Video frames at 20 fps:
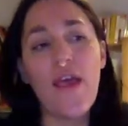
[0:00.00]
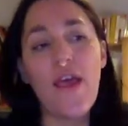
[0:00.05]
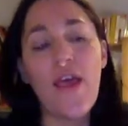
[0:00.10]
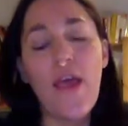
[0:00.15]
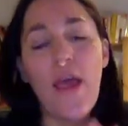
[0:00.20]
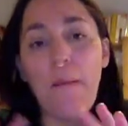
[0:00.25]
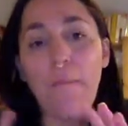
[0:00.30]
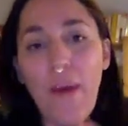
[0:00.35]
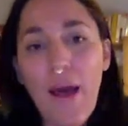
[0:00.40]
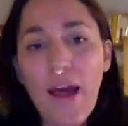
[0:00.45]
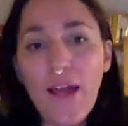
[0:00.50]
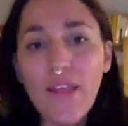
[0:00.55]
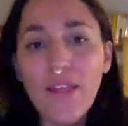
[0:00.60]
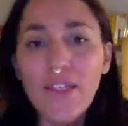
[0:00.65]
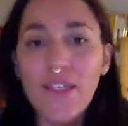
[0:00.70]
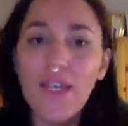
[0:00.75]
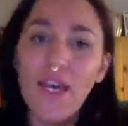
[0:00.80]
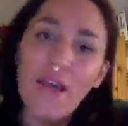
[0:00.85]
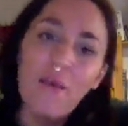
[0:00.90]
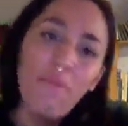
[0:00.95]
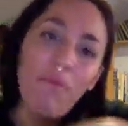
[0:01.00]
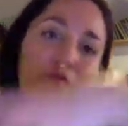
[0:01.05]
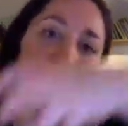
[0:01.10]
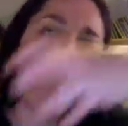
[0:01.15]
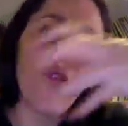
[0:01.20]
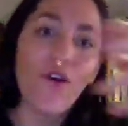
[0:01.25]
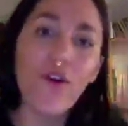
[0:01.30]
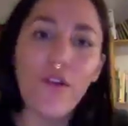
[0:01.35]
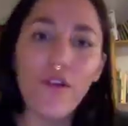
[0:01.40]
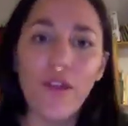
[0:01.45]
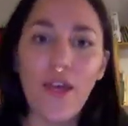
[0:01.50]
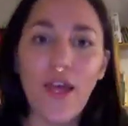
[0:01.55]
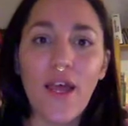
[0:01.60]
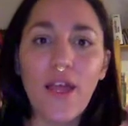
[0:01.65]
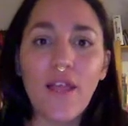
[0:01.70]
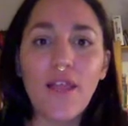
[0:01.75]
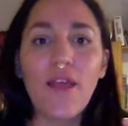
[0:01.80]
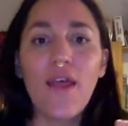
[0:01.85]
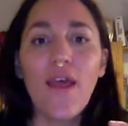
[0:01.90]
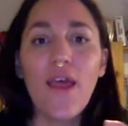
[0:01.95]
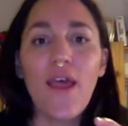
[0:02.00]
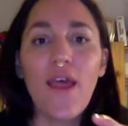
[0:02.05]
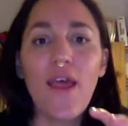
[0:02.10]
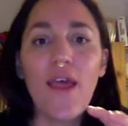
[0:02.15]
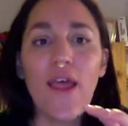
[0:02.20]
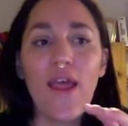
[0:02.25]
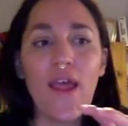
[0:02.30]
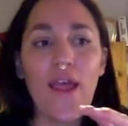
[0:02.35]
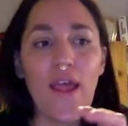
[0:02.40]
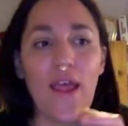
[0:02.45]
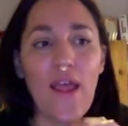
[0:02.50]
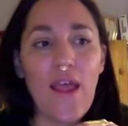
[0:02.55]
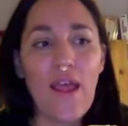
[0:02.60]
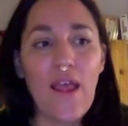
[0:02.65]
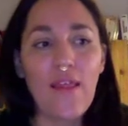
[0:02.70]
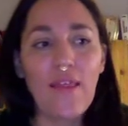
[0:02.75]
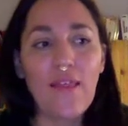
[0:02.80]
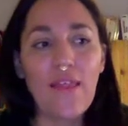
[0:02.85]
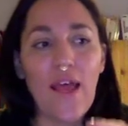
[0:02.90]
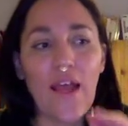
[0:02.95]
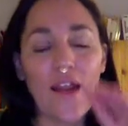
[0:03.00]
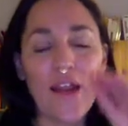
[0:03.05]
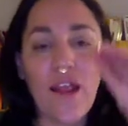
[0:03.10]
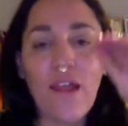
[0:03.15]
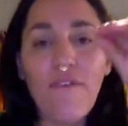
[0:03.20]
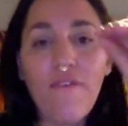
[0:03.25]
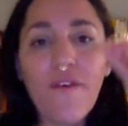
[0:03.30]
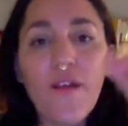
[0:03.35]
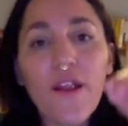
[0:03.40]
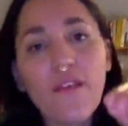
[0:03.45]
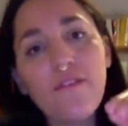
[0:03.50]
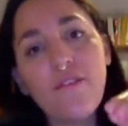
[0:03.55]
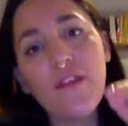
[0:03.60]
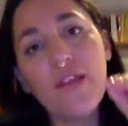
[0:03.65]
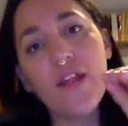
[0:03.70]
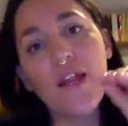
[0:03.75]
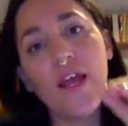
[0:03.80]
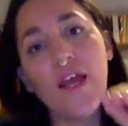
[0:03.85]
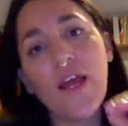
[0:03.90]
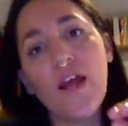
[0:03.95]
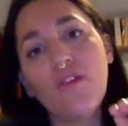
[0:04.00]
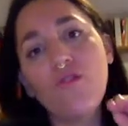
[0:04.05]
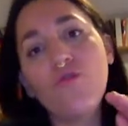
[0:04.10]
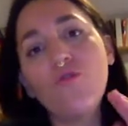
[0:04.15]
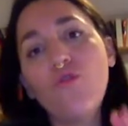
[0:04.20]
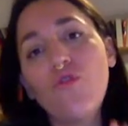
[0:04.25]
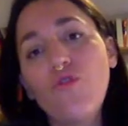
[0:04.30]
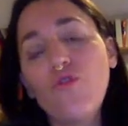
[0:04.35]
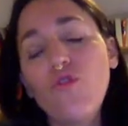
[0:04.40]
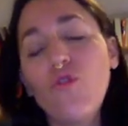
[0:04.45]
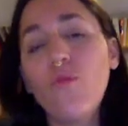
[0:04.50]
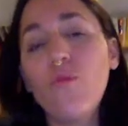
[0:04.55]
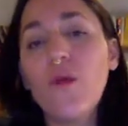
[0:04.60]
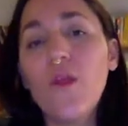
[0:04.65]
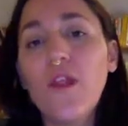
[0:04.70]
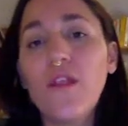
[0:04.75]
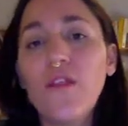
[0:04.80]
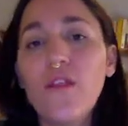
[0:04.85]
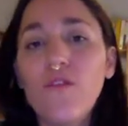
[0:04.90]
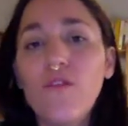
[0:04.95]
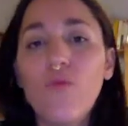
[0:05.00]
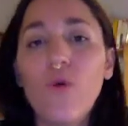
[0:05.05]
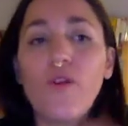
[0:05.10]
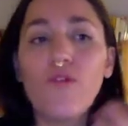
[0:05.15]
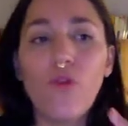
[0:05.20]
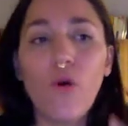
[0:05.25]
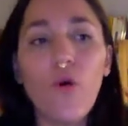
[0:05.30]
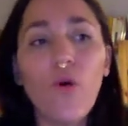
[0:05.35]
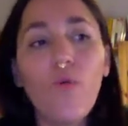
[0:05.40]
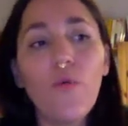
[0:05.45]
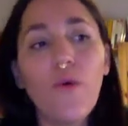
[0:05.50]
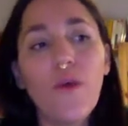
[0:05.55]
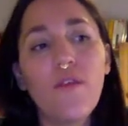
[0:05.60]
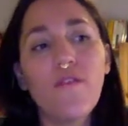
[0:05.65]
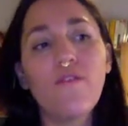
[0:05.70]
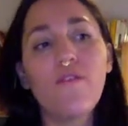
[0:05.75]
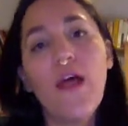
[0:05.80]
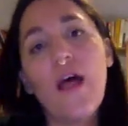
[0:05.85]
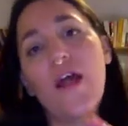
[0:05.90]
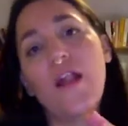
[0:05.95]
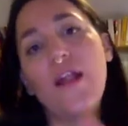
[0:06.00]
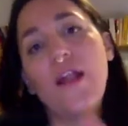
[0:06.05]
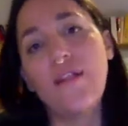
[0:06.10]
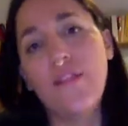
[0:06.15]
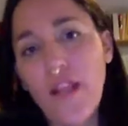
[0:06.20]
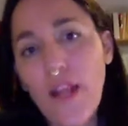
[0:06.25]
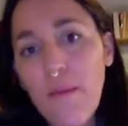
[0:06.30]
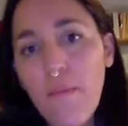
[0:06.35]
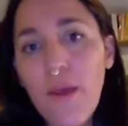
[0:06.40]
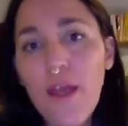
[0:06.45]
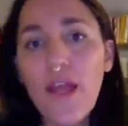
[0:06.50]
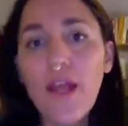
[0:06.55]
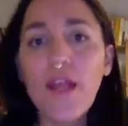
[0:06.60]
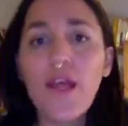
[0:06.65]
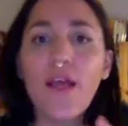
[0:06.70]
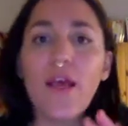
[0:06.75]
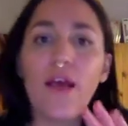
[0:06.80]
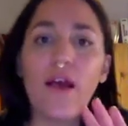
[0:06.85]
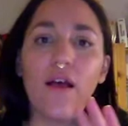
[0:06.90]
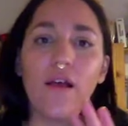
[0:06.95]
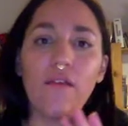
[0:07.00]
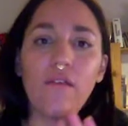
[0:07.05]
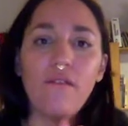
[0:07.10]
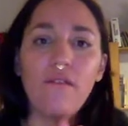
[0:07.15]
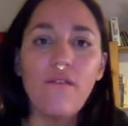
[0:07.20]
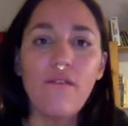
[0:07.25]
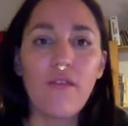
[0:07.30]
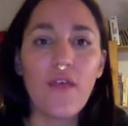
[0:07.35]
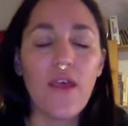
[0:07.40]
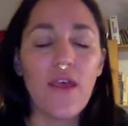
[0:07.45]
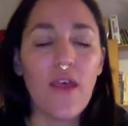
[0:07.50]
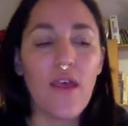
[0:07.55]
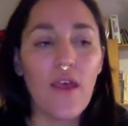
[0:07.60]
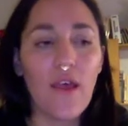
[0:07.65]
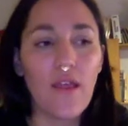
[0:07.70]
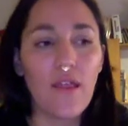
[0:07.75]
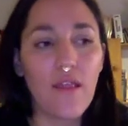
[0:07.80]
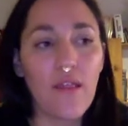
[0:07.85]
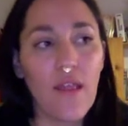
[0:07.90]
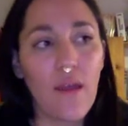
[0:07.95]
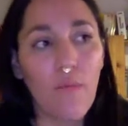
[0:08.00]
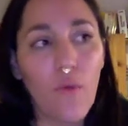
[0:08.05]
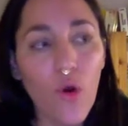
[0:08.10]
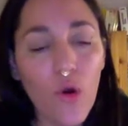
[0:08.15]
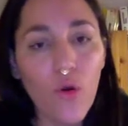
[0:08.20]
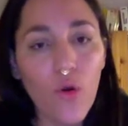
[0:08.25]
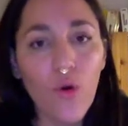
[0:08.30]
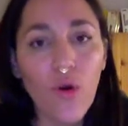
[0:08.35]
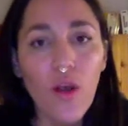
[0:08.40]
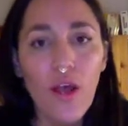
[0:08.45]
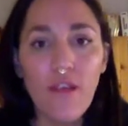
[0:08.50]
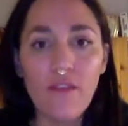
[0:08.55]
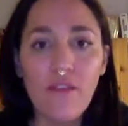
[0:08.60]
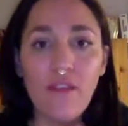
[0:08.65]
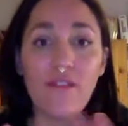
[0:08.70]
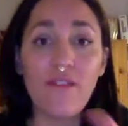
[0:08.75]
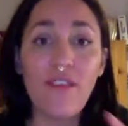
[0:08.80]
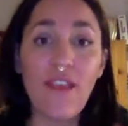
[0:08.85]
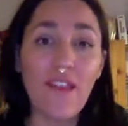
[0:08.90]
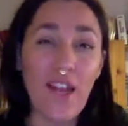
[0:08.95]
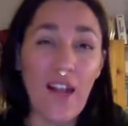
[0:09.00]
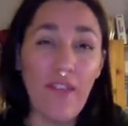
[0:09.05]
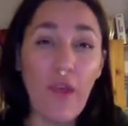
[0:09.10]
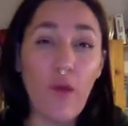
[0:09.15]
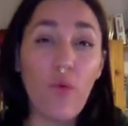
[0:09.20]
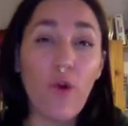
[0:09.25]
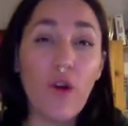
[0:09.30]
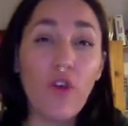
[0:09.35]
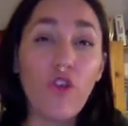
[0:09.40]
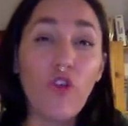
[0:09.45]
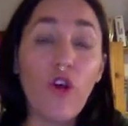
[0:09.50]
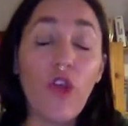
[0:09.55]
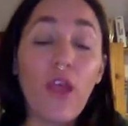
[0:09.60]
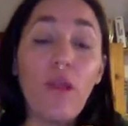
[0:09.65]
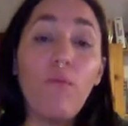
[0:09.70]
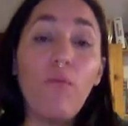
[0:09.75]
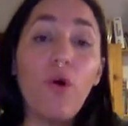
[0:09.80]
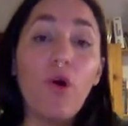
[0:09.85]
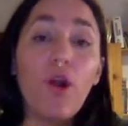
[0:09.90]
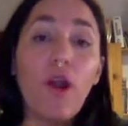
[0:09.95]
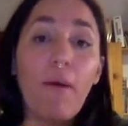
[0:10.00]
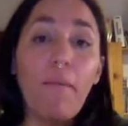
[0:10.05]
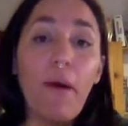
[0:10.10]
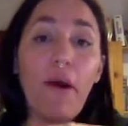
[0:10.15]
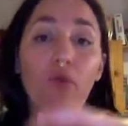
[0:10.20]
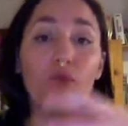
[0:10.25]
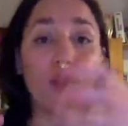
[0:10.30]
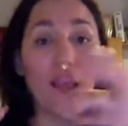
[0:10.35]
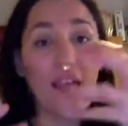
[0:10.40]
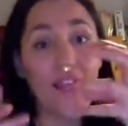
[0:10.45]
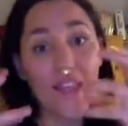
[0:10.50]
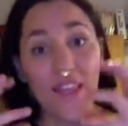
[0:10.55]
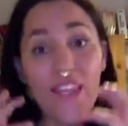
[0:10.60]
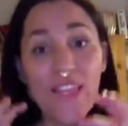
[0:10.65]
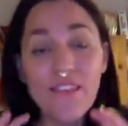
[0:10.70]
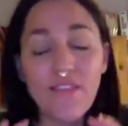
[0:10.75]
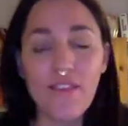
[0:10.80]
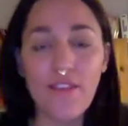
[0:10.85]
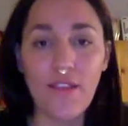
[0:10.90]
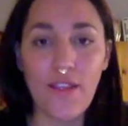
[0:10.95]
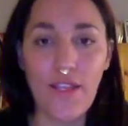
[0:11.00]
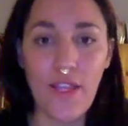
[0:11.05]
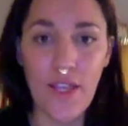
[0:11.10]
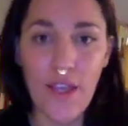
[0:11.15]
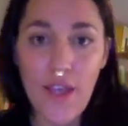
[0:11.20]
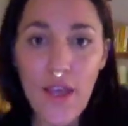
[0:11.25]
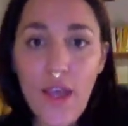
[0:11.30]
but before that, the reference in regard to those communities was always the Latin Americans, the Moroccans, etc. They were talking more about ethnicity.